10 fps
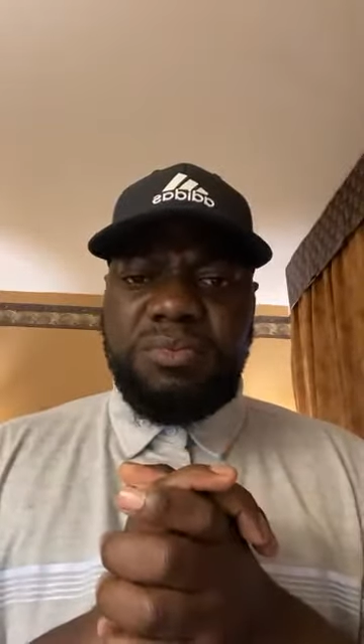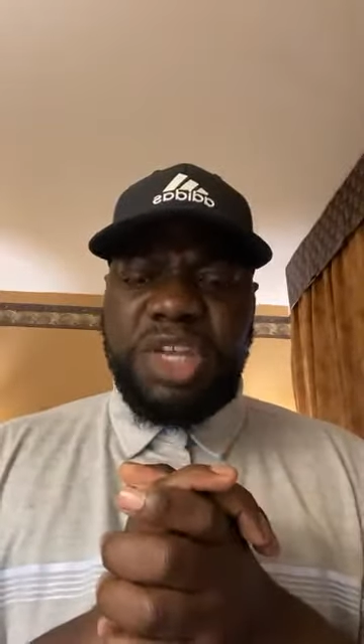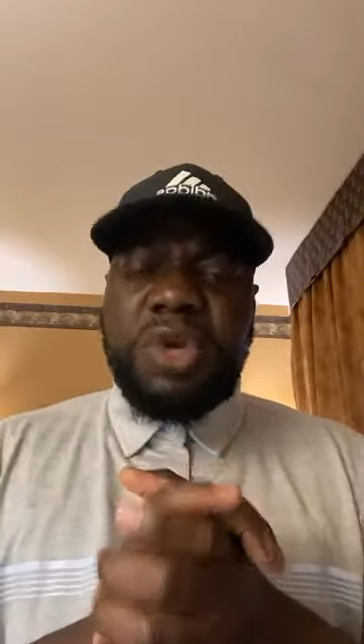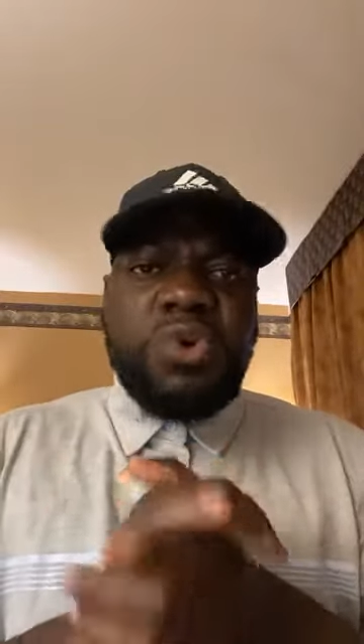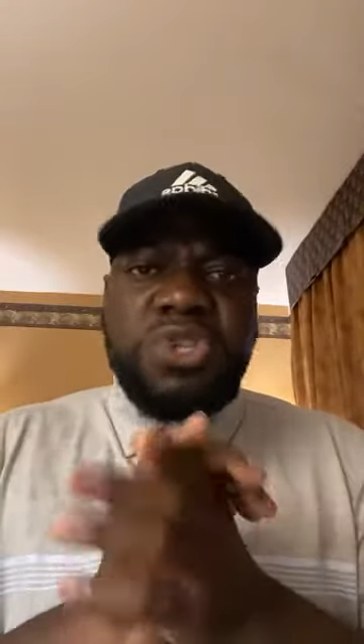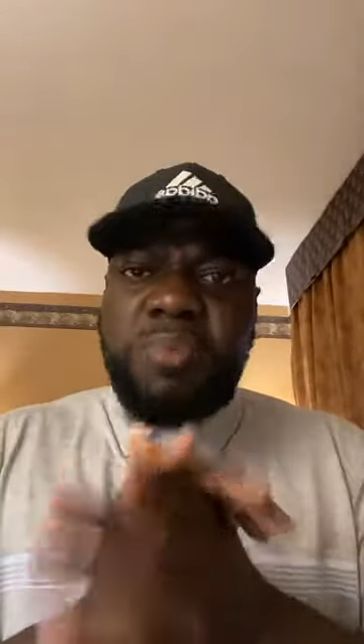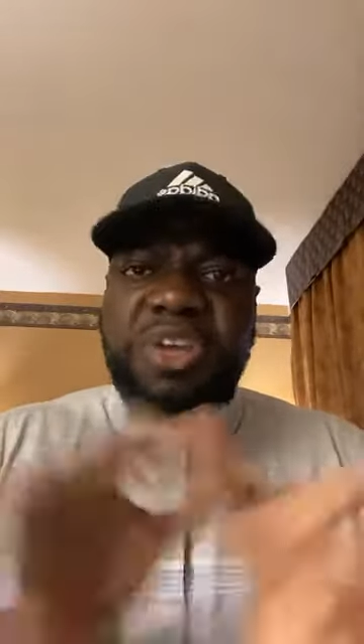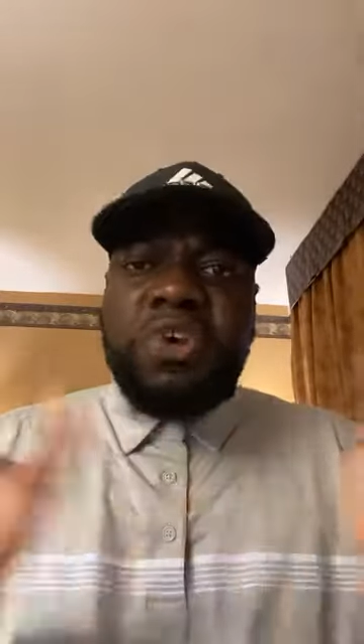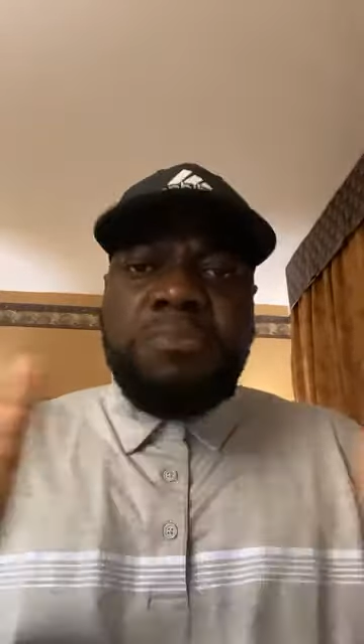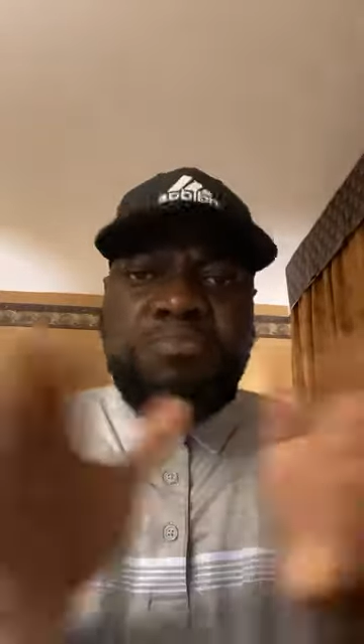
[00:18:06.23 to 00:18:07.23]
It could not be
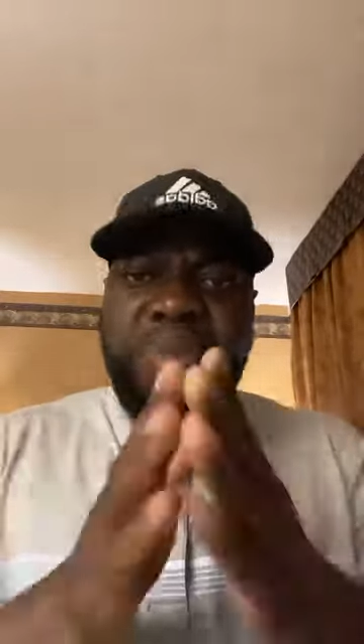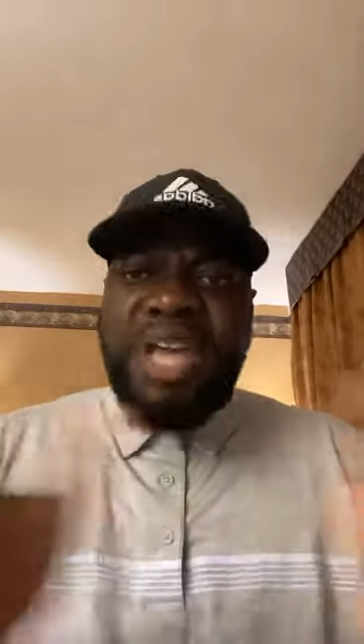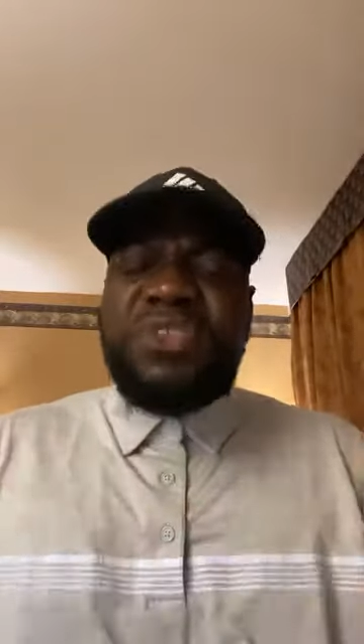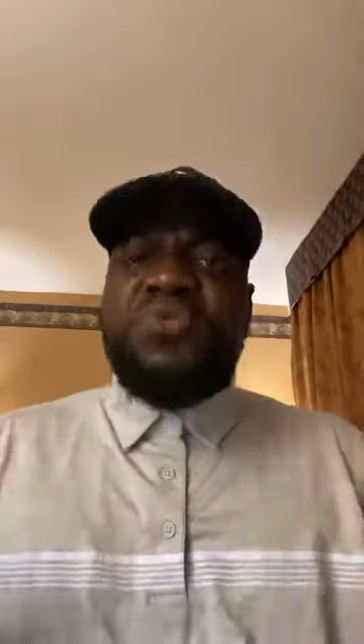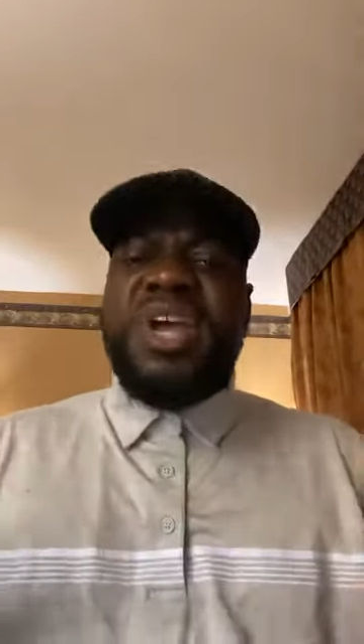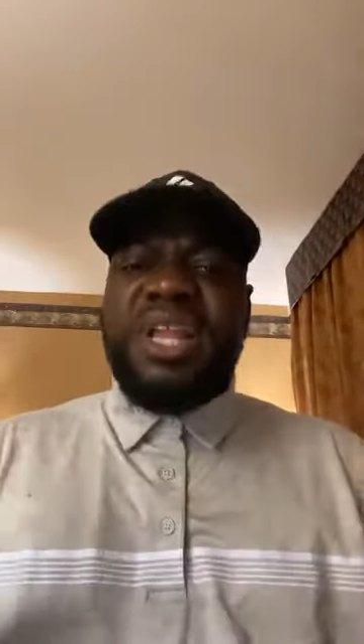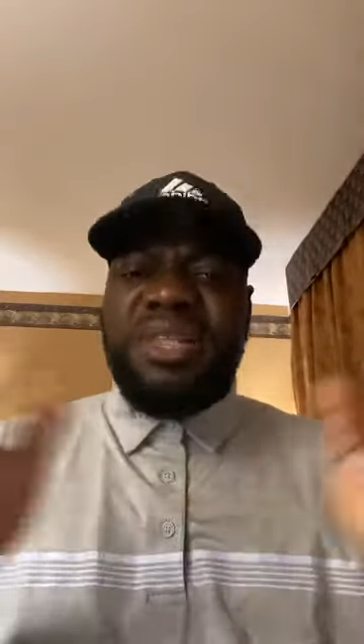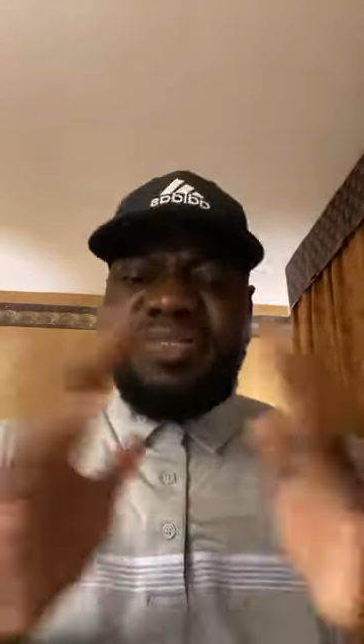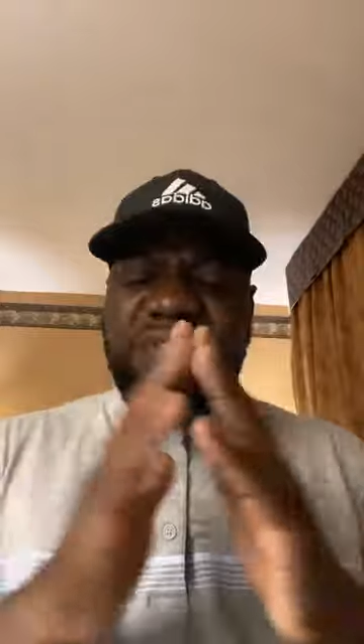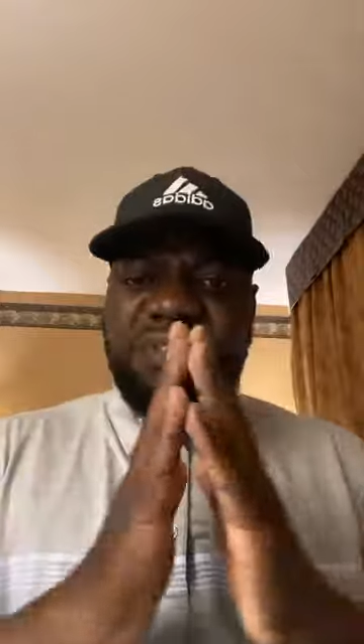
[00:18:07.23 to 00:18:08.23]
compared to
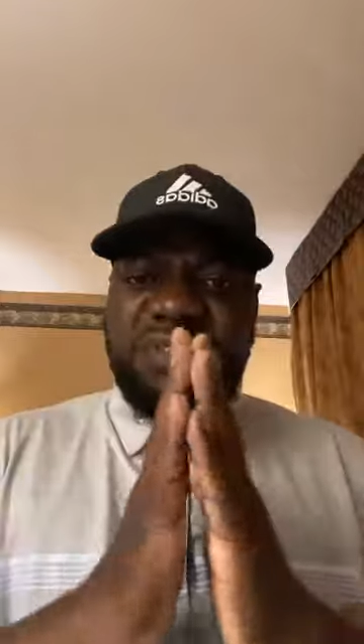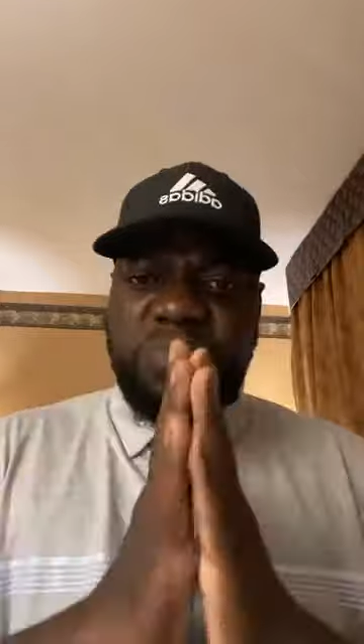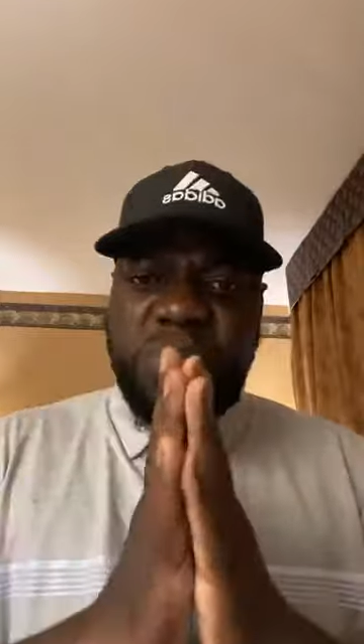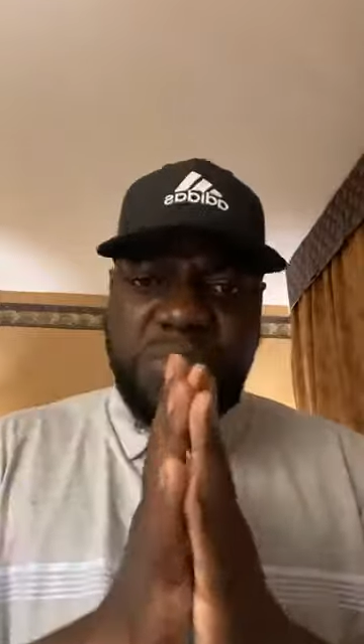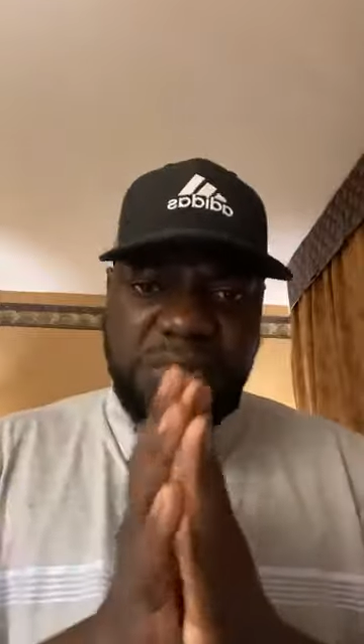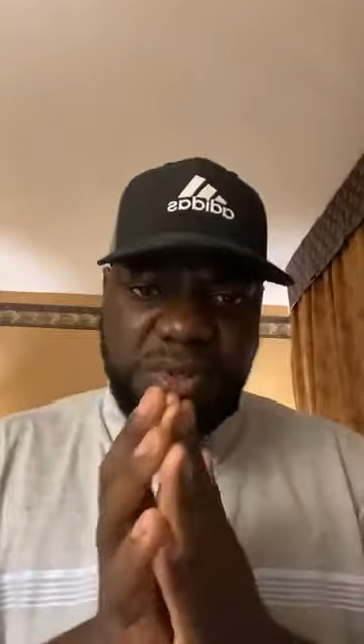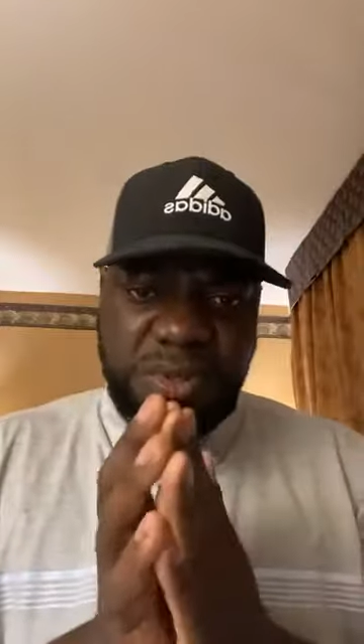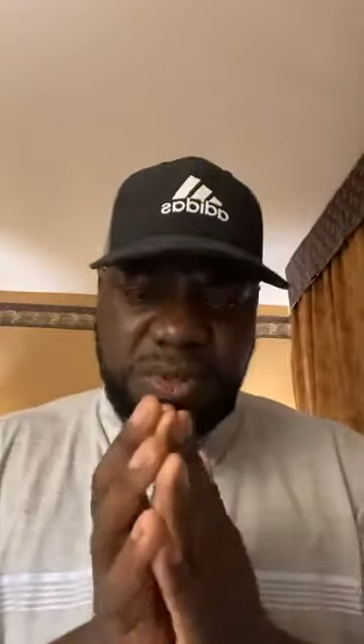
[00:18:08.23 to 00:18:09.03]
anything in this world.